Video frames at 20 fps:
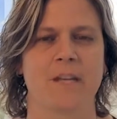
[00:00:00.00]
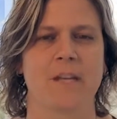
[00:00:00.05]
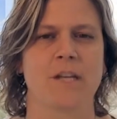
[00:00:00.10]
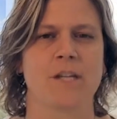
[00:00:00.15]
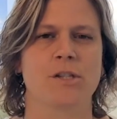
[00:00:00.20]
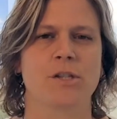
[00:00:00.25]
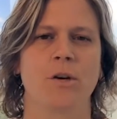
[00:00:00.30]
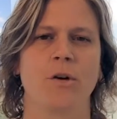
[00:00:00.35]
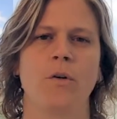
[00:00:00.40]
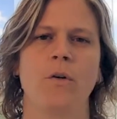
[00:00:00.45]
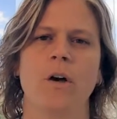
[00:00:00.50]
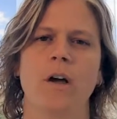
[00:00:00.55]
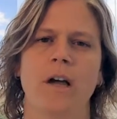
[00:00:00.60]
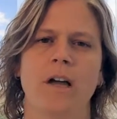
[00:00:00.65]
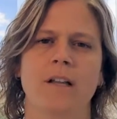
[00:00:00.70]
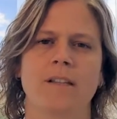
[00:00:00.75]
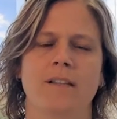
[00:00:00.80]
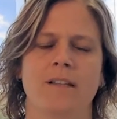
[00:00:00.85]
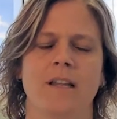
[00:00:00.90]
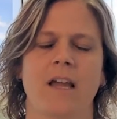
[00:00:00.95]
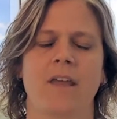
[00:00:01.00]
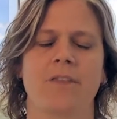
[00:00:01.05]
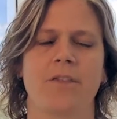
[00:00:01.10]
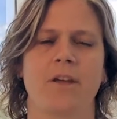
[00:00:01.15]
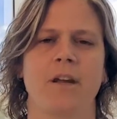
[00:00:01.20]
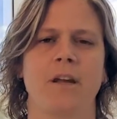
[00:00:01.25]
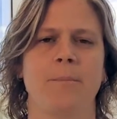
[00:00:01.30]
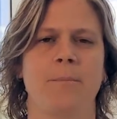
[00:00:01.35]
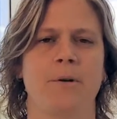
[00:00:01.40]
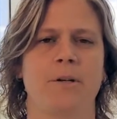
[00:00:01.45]
So I thought
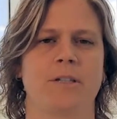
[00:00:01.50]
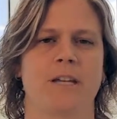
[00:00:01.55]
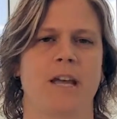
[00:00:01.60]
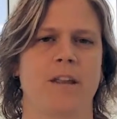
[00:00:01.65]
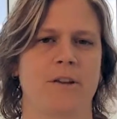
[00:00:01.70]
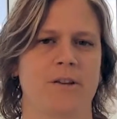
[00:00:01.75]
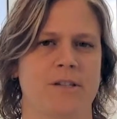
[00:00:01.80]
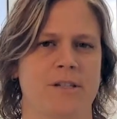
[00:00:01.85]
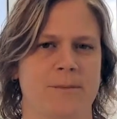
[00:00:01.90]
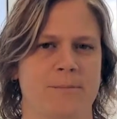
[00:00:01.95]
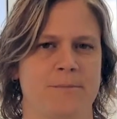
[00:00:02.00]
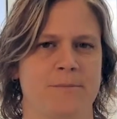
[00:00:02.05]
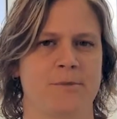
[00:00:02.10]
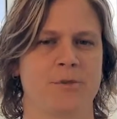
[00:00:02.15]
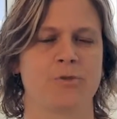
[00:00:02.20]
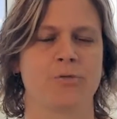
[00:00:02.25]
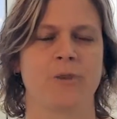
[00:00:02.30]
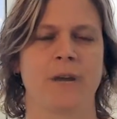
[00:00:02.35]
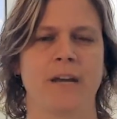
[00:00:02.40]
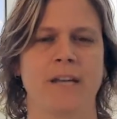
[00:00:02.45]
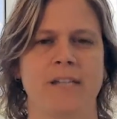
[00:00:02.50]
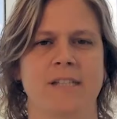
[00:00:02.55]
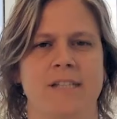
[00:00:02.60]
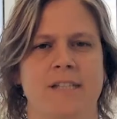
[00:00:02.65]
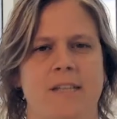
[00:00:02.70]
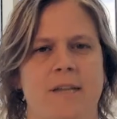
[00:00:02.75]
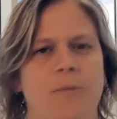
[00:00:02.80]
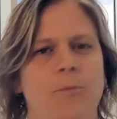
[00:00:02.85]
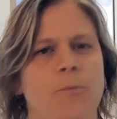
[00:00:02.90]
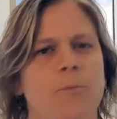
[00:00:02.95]
I'd put together some traits
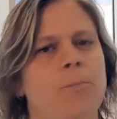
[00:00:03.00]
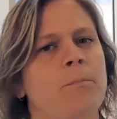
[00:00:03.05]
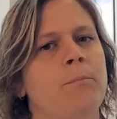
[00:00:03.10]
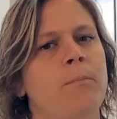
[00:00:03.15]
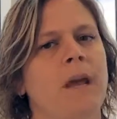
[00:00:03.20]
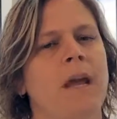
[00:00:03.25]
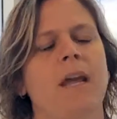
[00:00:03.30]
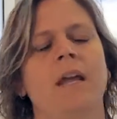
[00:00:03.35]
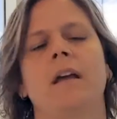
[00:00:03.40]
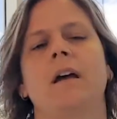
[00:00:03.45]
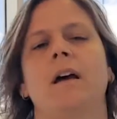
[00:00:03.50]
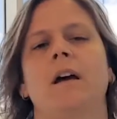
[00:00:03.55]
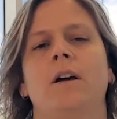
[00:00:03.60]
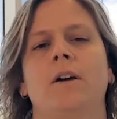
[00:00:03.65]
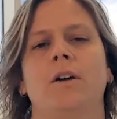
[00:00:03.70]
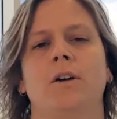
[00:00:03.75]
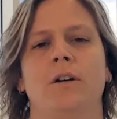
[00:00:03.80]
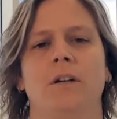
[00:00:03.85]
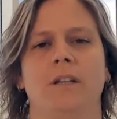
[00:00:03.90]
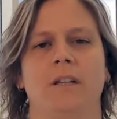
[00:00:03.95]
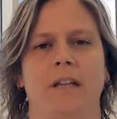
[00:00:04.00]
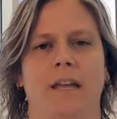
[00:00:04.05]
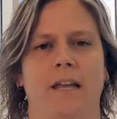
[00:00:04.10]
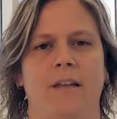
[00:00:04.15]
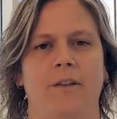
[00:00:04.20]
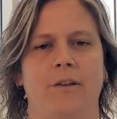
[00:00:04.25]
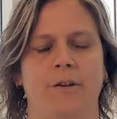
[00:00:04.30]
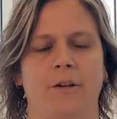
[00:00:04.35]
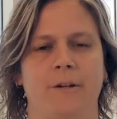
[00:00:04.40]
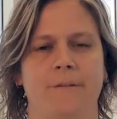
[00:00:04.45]
that make a good
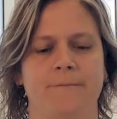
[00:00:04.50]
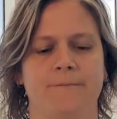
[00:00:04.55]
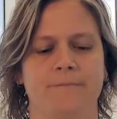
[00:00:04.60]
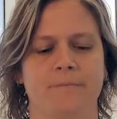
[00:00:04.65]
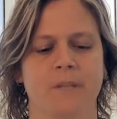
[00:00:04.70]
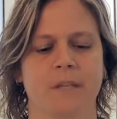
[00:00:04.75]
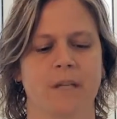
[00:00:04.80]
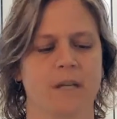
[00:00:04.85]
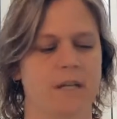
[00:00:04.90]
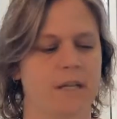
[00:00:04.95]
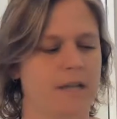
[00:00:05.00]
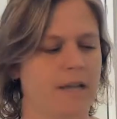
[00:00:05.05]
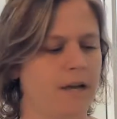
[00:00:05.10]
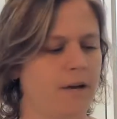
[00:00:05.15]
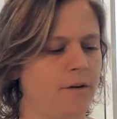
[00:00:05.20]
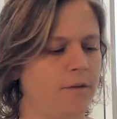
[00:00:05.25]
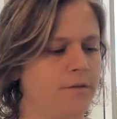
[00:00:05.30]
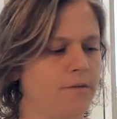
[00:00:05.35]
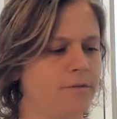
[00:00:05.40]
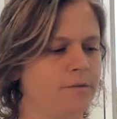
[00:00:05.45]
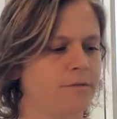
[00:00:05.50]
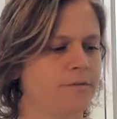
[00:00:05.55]
landlord. Now,